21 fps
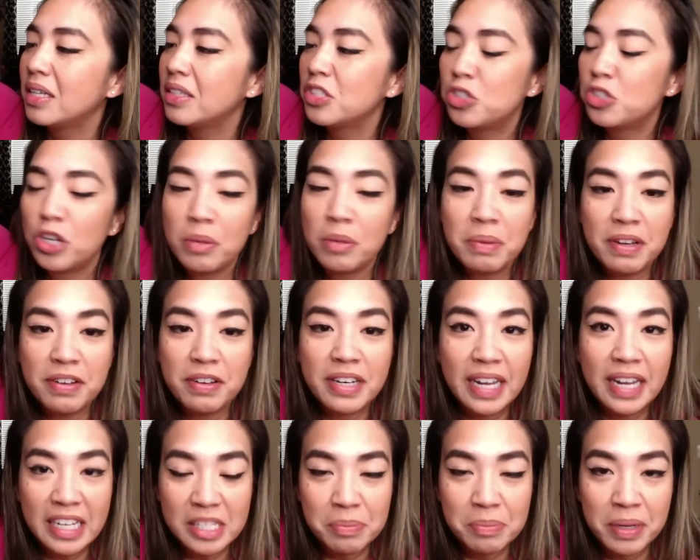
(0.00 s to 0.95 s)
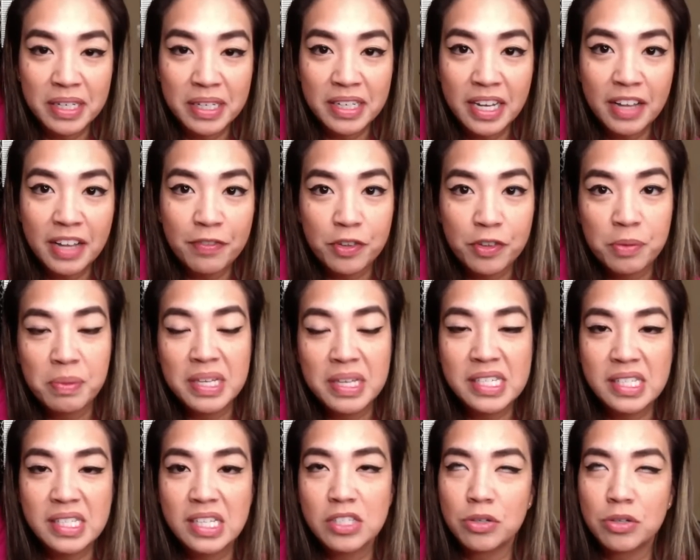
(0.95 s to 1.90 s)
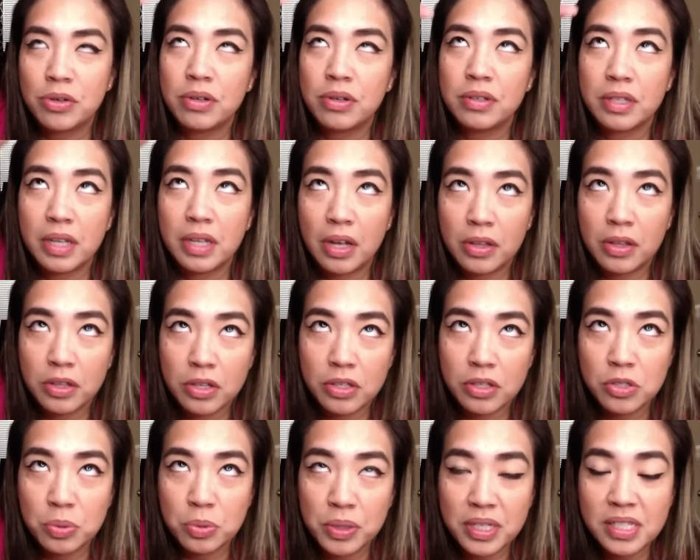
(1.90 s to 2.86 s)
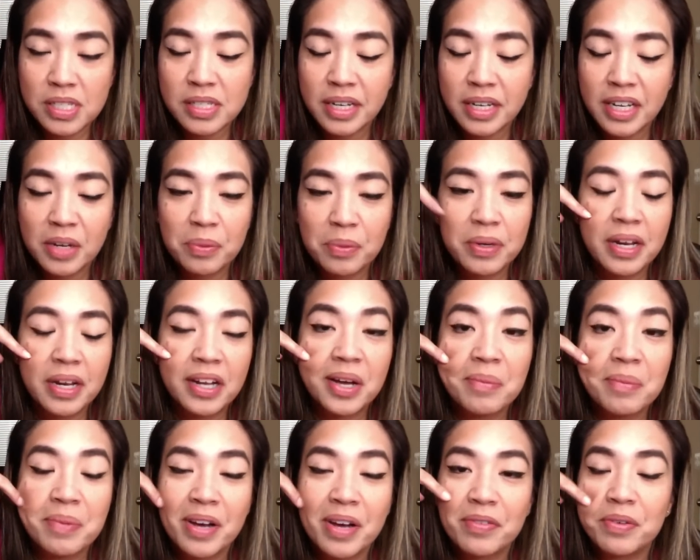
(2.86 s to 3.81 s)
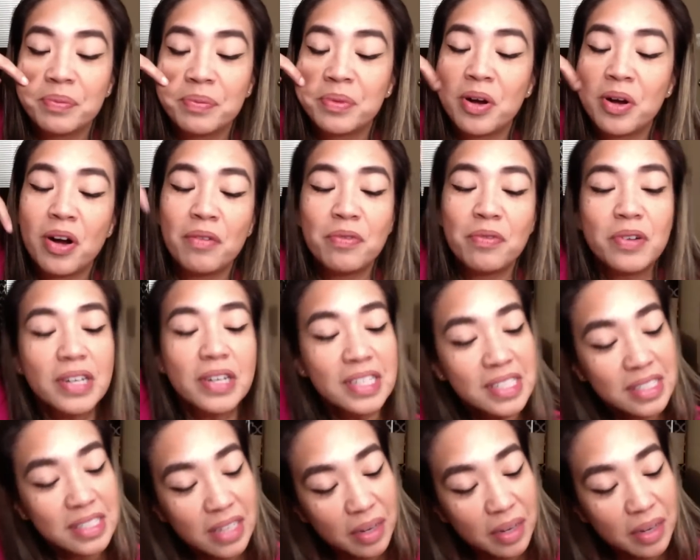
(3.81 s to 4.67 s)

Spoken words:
join me next Monday if you miss this, or on the 22nd when I come back from conference.